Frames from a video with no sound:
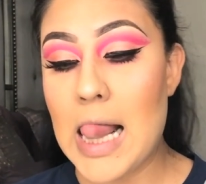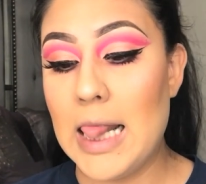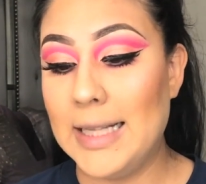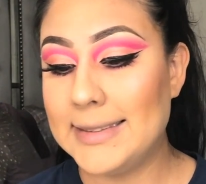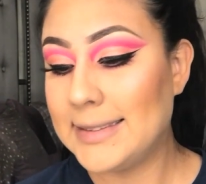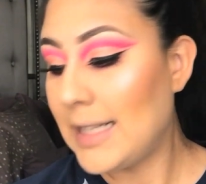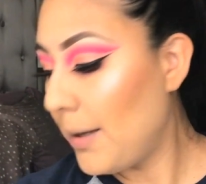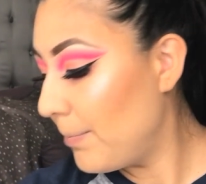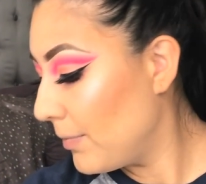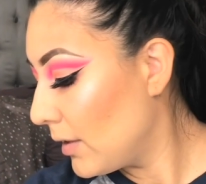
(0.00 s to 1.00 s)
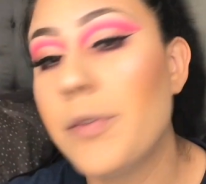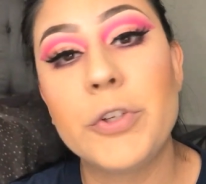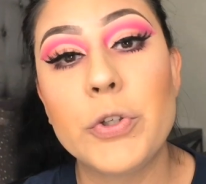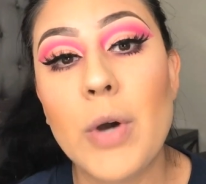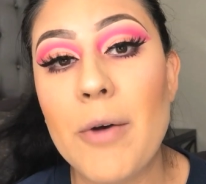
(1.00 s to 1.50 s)
Lista. If
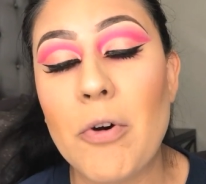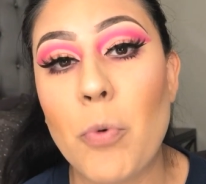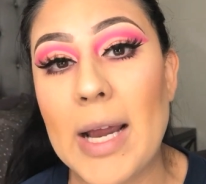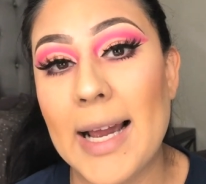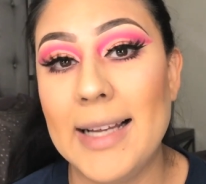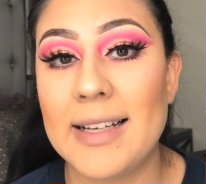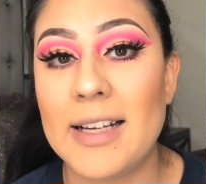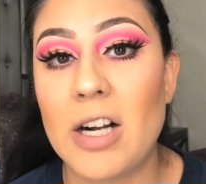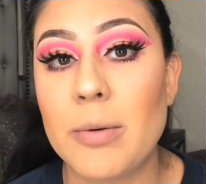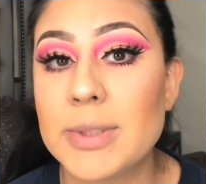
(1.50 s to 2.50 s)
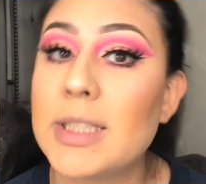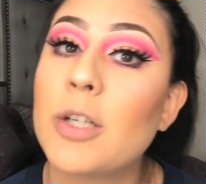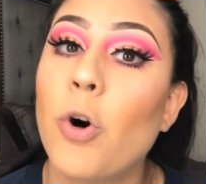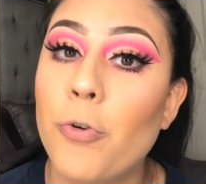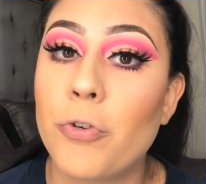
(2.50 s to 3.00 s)
you do have white eyeliner, I would say
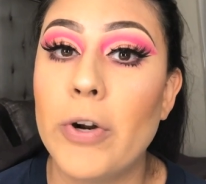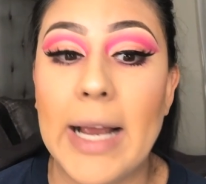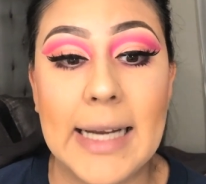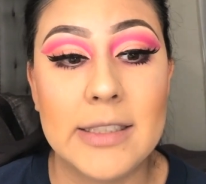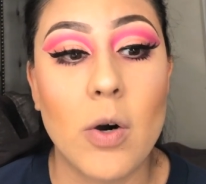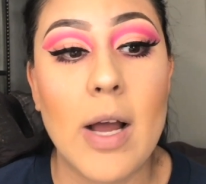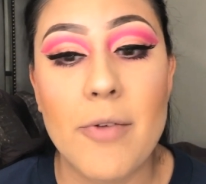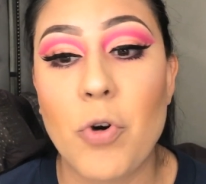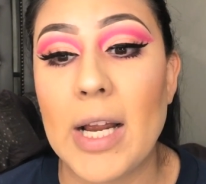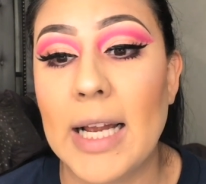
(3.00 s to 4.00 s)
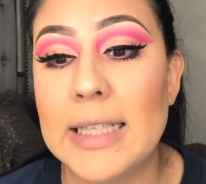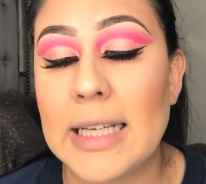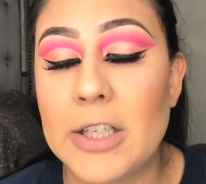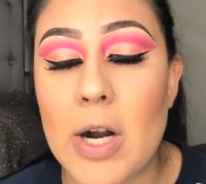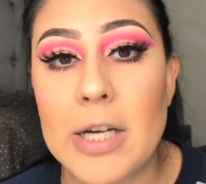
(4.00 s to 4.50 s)
go for it. I don't have white
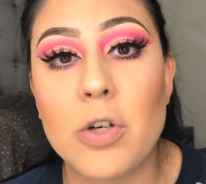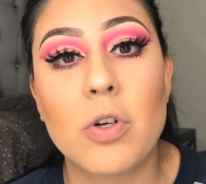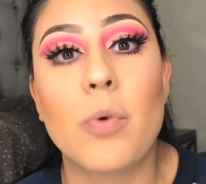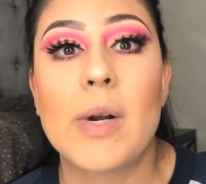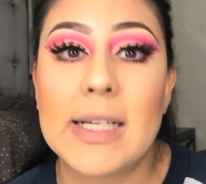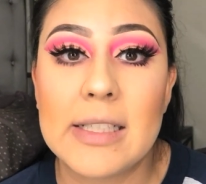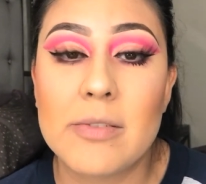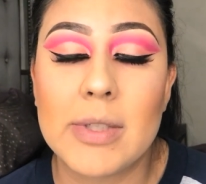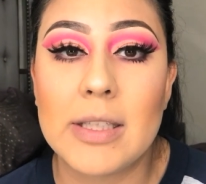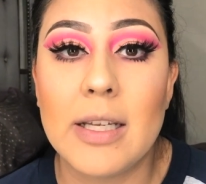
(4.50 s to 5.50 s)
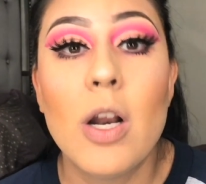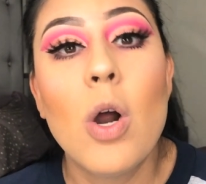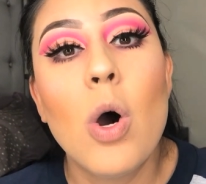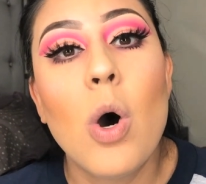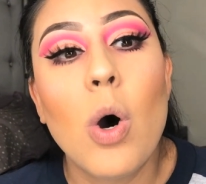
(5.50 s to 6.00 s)
eyeliner. I don't know what I did with it.
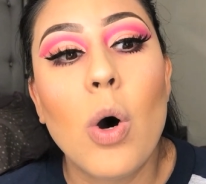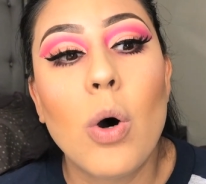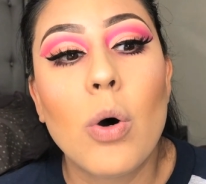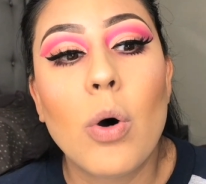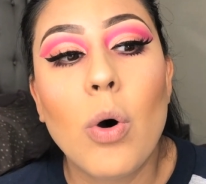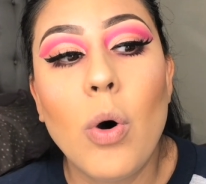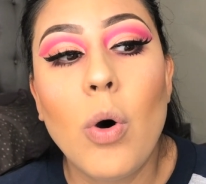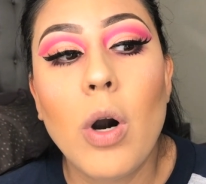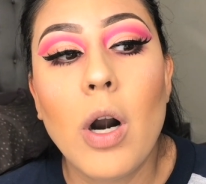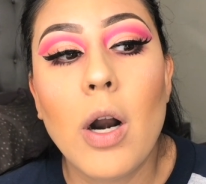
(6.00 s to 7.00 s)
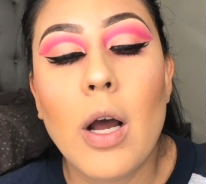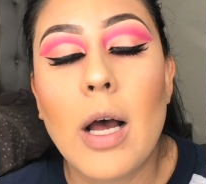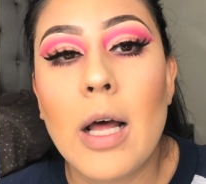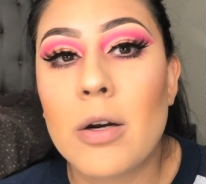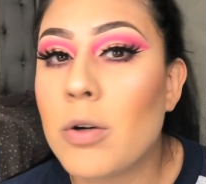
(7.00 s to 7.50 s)
Or
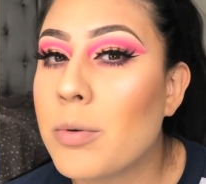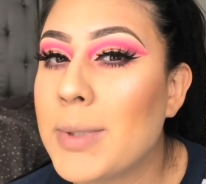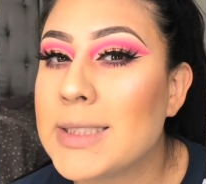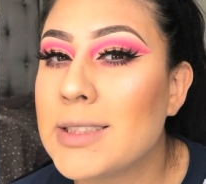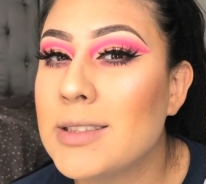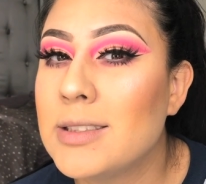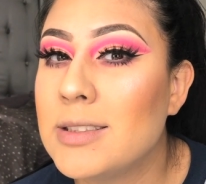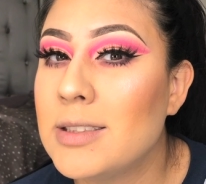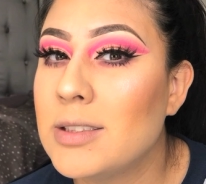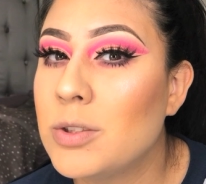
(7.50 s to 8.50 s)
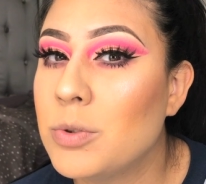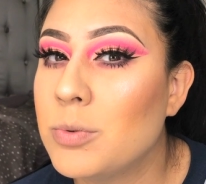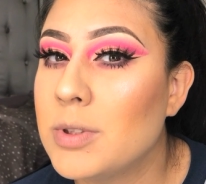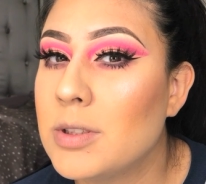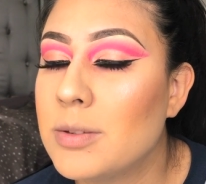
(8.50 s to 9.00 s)
I don't know what my son did to
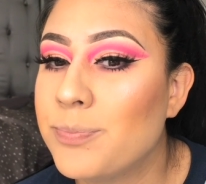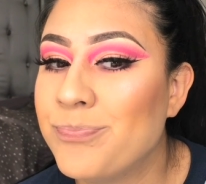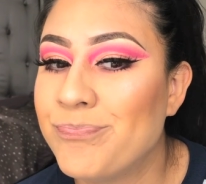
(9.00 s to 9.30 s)
it.